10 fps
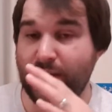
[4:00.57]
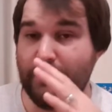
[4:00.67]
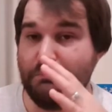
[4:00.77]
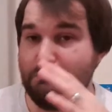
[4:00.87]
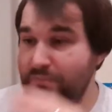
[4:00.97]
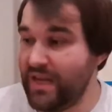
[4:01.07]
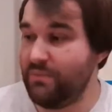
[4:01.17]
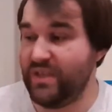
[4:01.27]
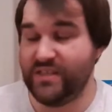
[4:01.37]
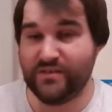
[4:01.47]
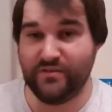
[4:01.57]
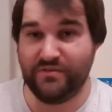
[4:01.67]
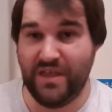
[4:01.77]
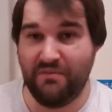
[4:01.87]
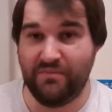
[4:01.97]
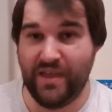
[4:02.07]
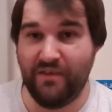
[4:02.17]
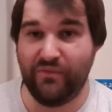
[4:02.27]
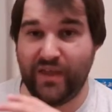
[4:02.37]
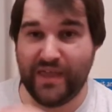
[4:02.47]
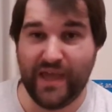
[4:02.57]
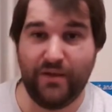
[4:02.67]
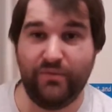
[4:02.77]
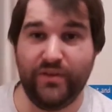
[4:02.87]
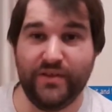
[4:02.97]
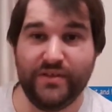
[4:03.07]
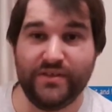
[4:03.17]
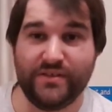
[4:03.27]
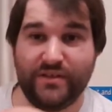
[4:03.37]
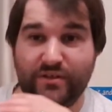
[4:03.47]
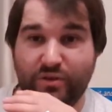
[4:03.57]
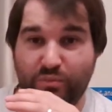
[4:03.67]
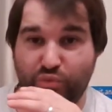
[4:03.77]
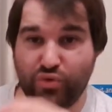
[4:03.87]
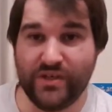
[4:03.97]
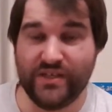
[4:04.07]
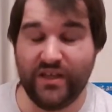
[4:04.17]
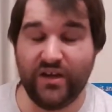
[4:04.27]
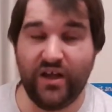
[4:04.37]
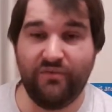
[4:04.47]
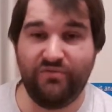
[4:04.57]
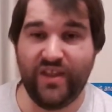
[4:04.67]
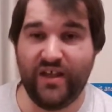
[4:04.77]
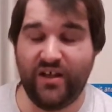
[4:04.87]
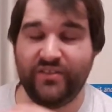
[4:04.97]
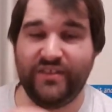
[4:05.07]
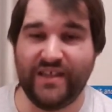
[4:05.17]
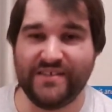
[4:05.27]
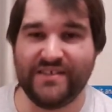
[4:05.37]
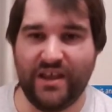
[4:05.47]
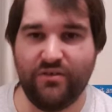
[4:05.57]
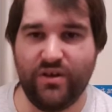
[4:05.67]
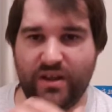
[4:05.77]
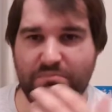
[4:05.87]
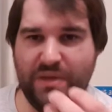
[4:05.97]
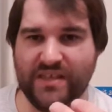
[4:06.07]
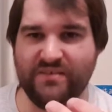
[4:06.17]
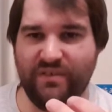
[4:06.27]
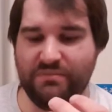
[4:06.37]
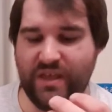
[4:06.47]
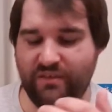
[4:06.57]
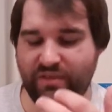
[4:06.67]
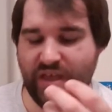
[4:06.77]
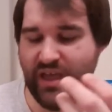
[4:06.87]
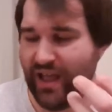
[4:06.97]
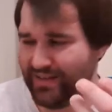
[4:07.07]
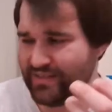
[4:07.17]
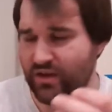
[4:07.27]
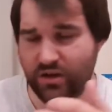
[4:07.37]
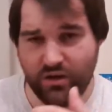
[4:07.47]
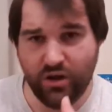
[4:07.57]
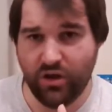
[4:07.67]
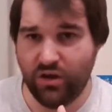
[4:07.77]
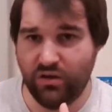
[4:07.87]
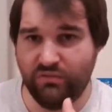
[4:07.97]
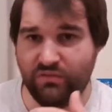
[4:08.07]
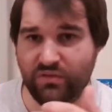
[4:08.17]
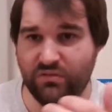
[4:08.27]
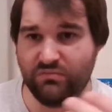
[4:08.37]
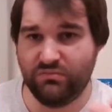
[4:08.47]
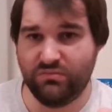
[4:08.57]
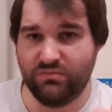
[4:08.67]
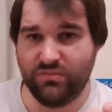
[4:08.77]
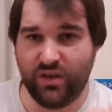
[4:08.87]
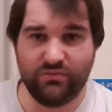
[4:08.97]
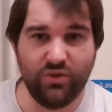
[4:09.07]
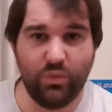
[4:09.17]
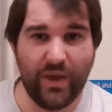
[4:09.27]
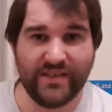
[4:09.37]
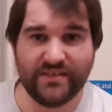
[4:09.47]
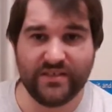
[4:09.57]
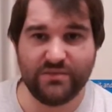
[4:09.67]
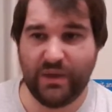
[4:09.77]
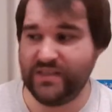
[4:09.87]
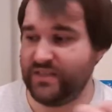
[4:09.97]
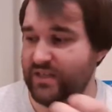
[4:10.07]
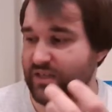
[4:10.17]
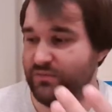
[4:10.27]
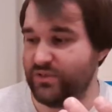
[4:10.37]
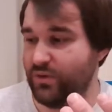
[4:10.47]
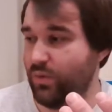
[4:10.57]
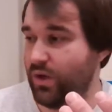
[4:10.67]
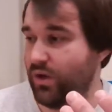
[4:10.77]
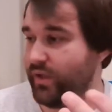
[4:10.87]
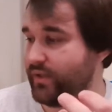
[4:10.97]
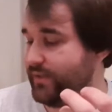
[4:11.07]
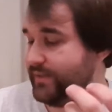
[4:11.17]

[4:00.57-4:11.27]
millimetre of the MDF count, so they're not printing unnecessarily bits of MDF, and there's a lot of not wastage basically, which I quite like.